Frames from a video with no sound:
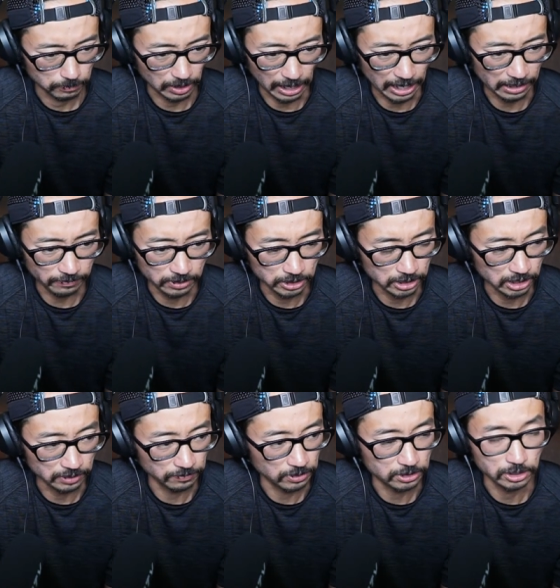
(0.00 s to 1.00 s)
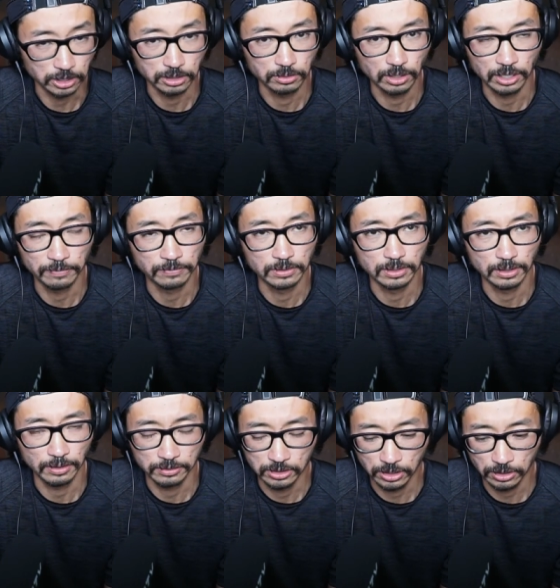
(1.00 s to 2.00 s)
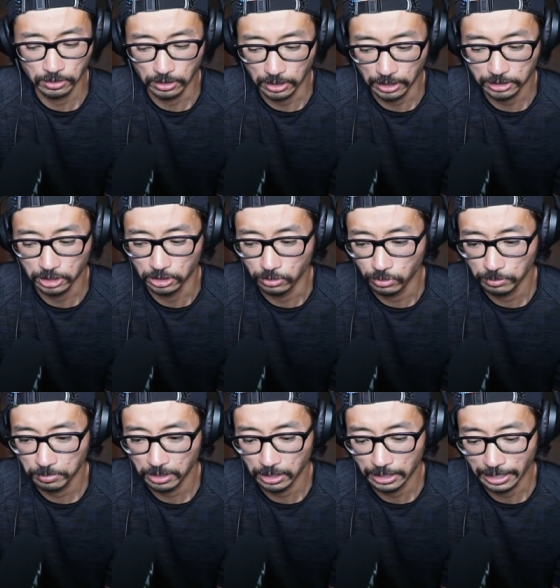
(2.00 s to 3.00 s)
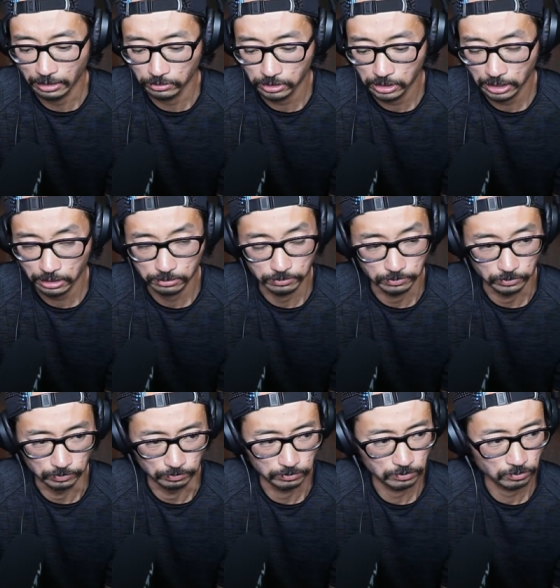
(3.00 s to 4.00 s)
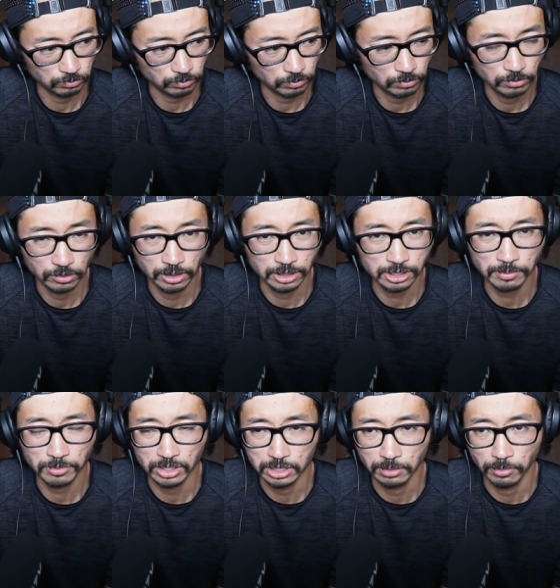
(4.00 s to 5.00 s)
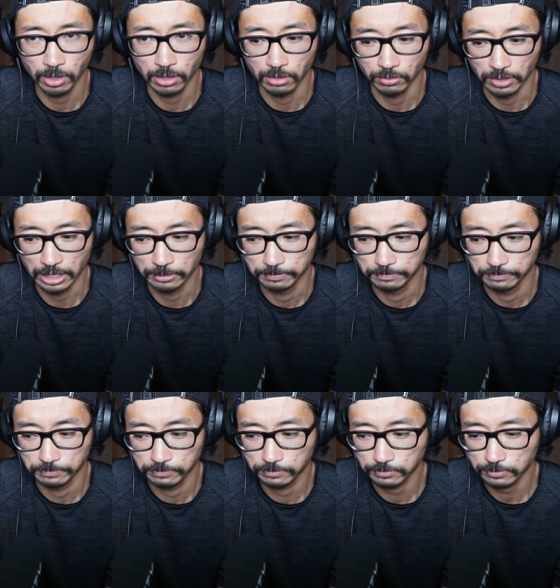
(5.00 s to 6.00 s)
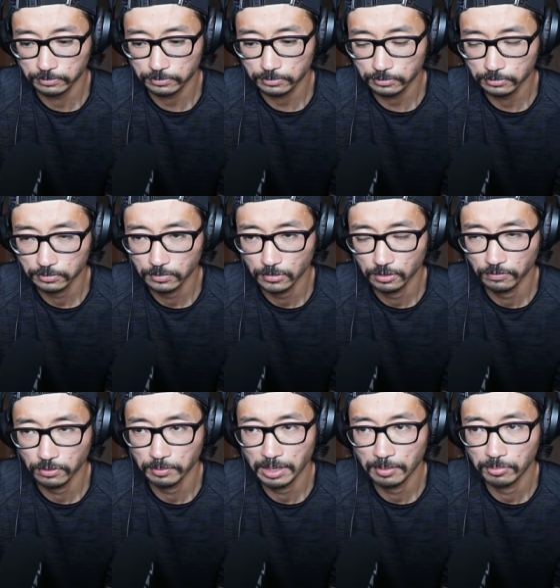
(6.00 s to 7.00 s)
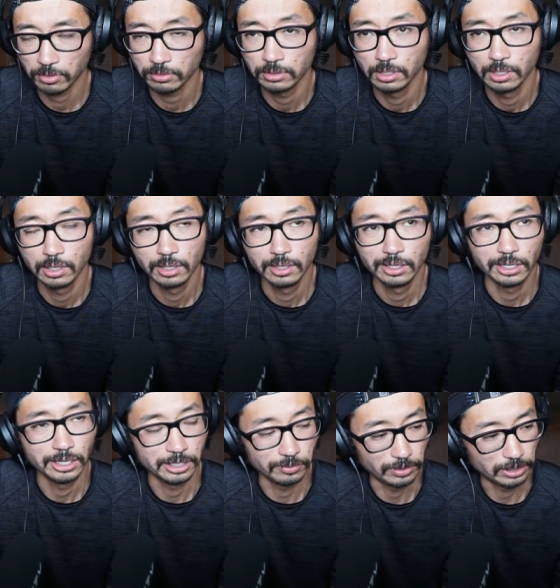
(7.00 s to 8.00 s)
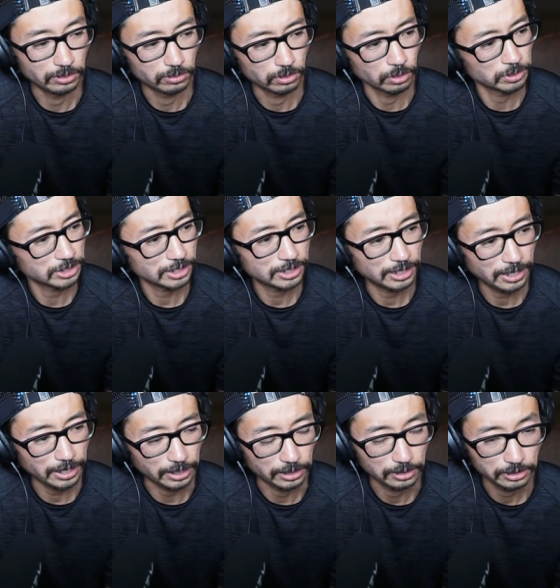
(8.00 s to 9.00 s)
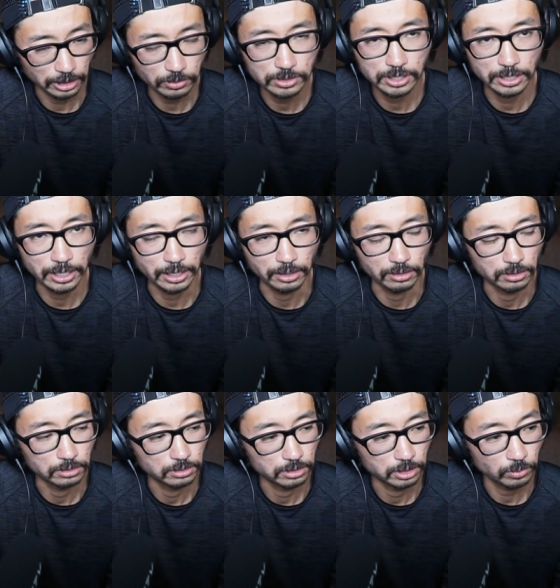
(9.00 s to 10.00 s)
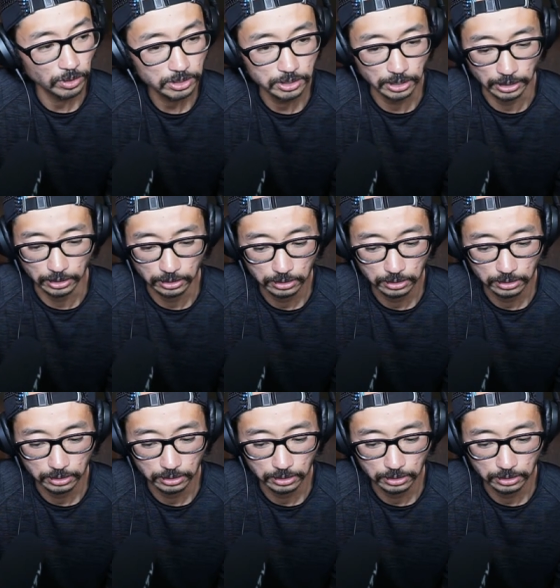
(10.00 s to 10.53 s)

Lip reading: haven't seen if there's has the new one been announced yet? There's something tomorrow, right? From Apple. Anyway, or was it today? That was today. It was today.